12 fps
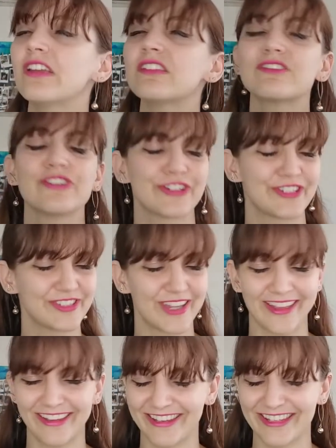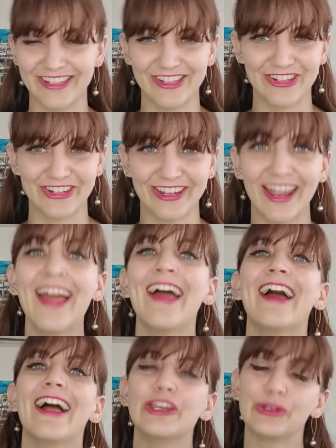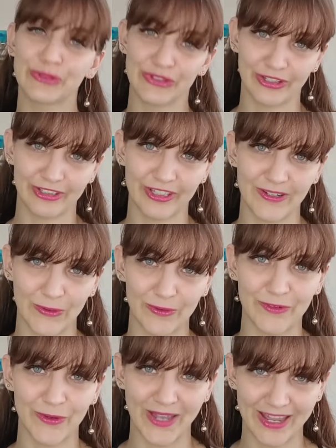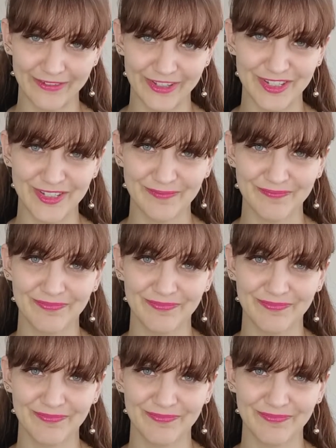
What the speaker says: is not a silent condition and you'll certainly know if you have it.